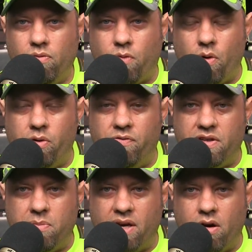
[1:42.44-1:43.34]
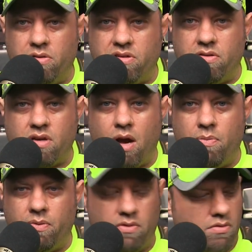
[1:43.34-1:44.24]
450 megahertz on the
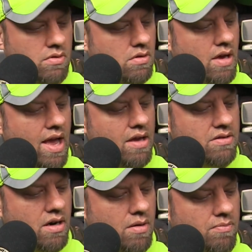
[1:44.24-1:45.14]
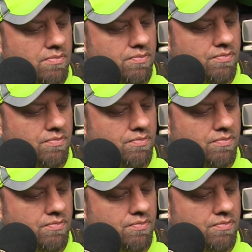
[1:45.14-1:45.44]
top and um,